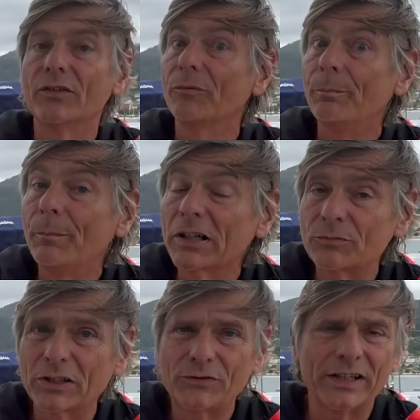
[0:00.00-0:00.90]
much
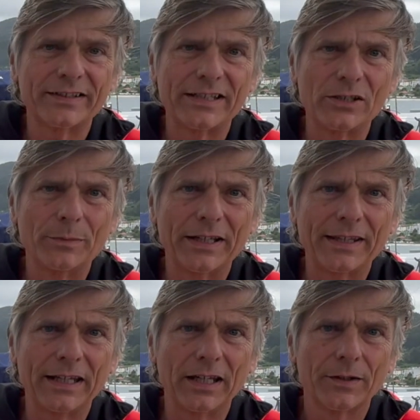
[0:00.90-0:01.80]
faster than you might
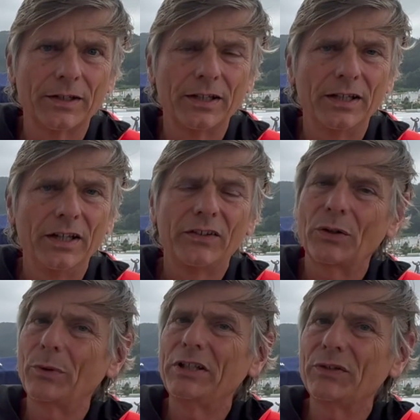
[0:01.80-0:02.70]
think. So
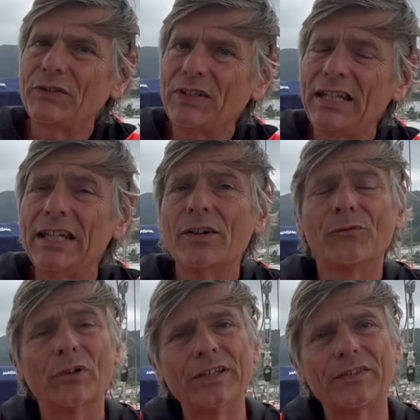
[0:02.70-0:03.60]
when you see,
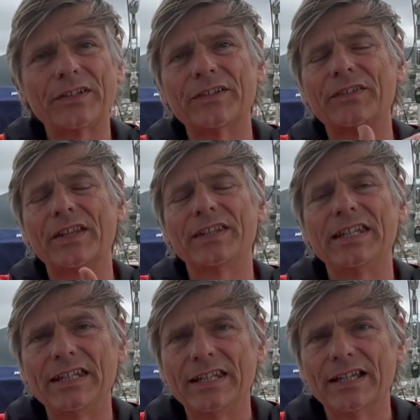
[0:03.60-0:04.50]
for instance,
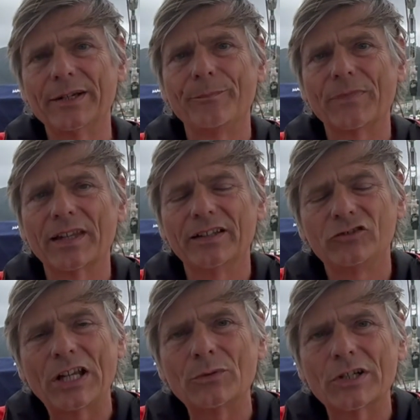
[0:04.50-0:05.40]
the
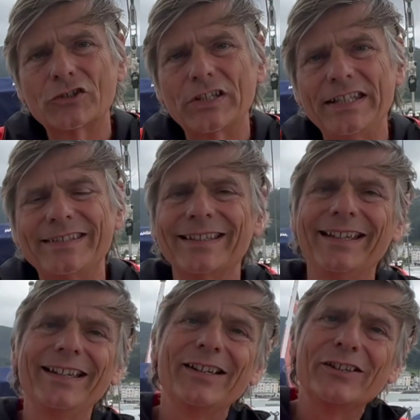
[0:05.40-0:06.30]
Genoa sheet
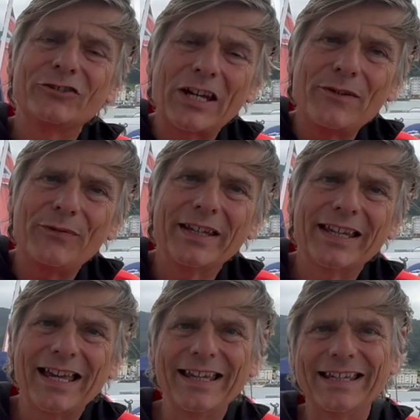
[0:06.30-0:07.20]
chafing
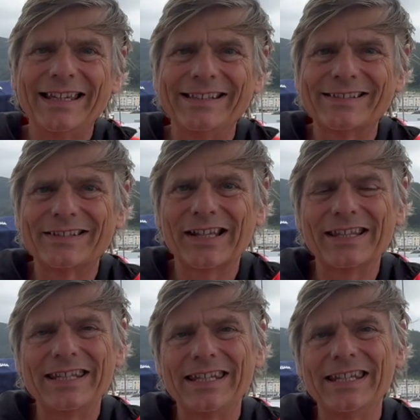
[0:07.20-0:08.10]
against
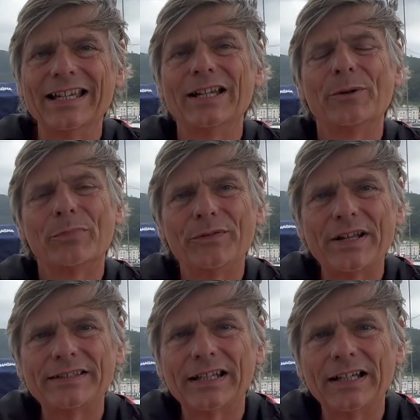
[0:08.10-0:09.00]
the
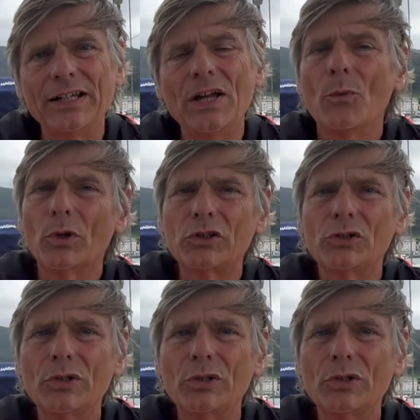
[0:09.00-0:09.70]
preventer, what you do